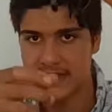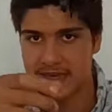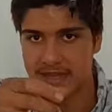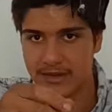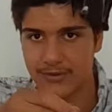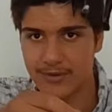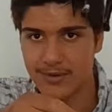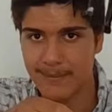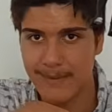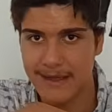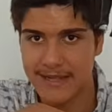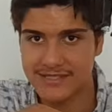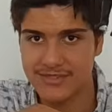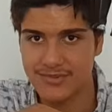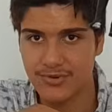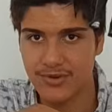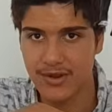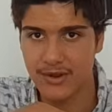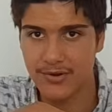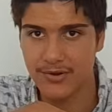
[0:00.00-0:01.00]
liquid
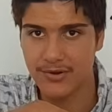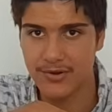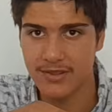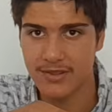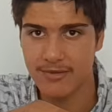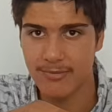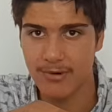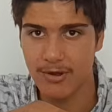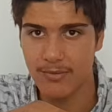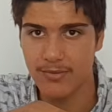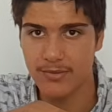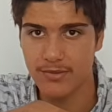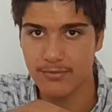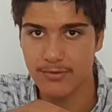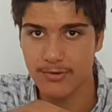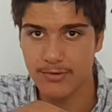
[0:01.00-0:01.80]
metal going on at the bottom of the